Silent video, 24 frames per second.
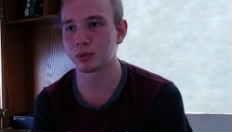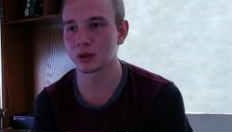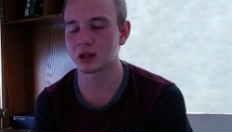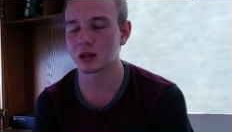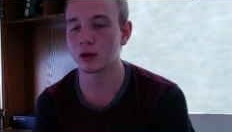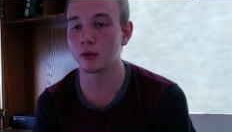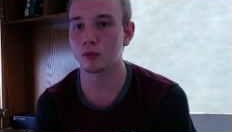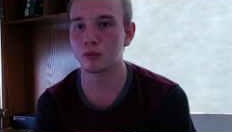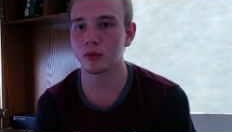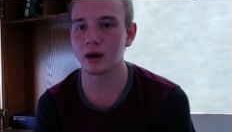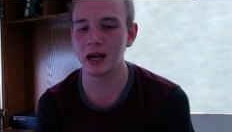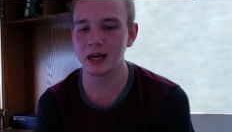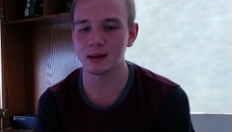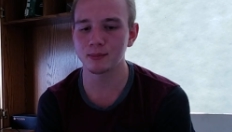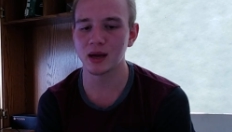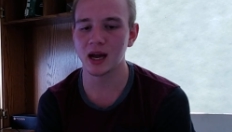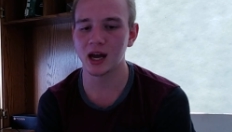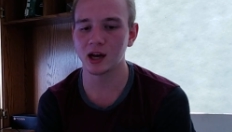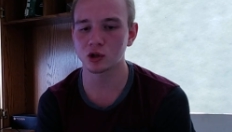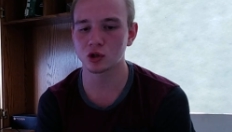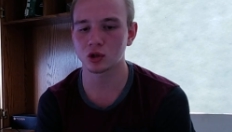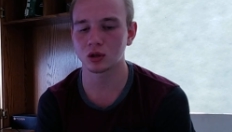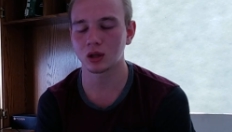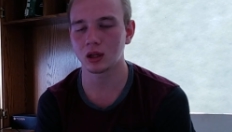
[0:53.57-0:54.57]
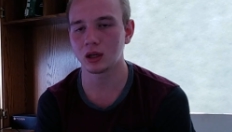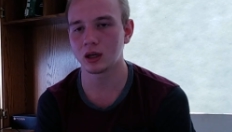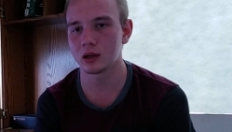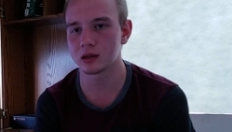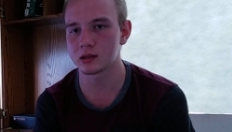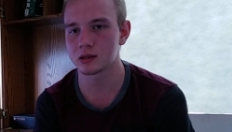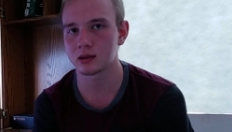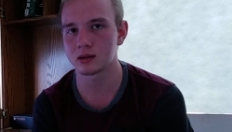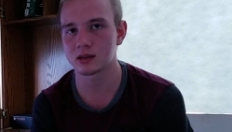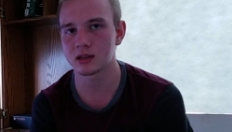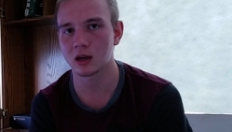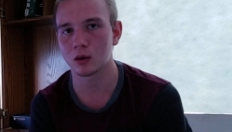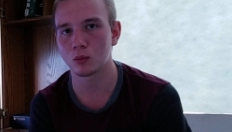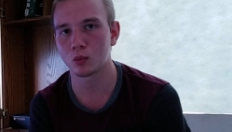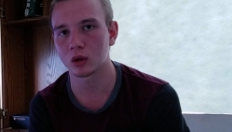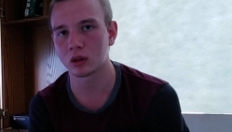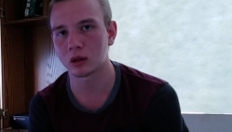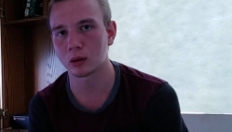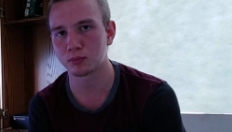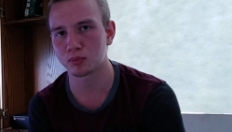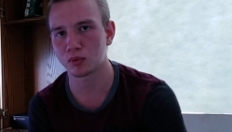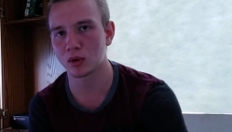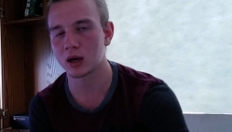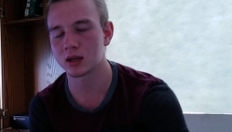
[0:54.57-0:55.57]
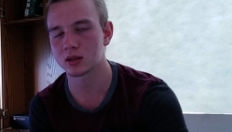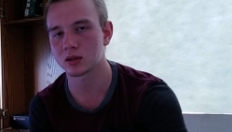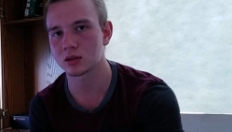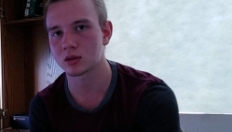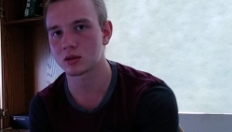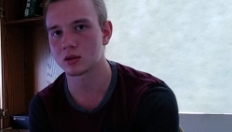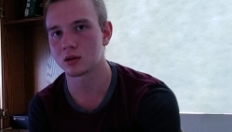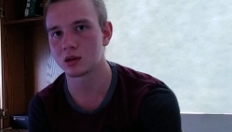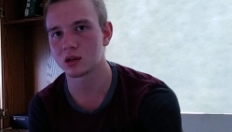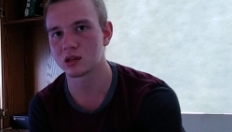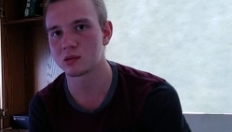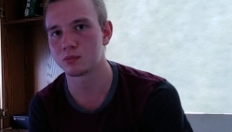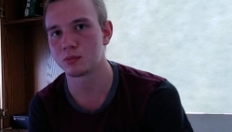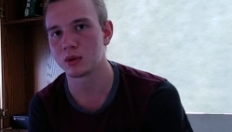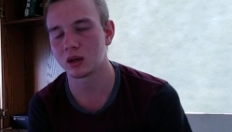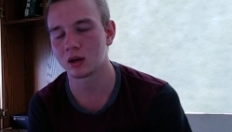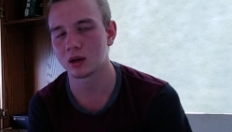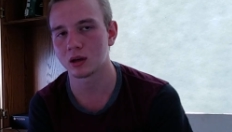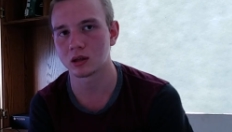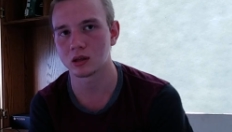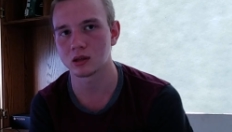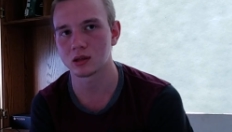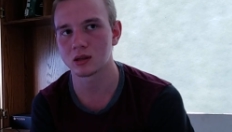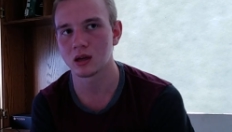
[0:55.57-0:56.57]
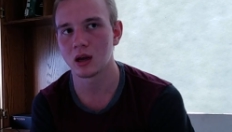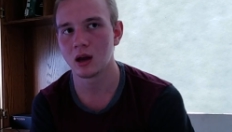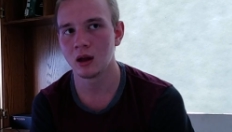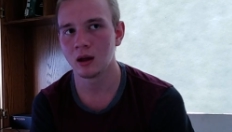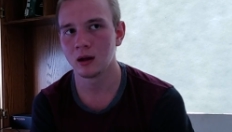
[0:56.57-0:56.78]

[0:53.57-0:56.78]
But the RAM actually doesn't tell what the processor is, because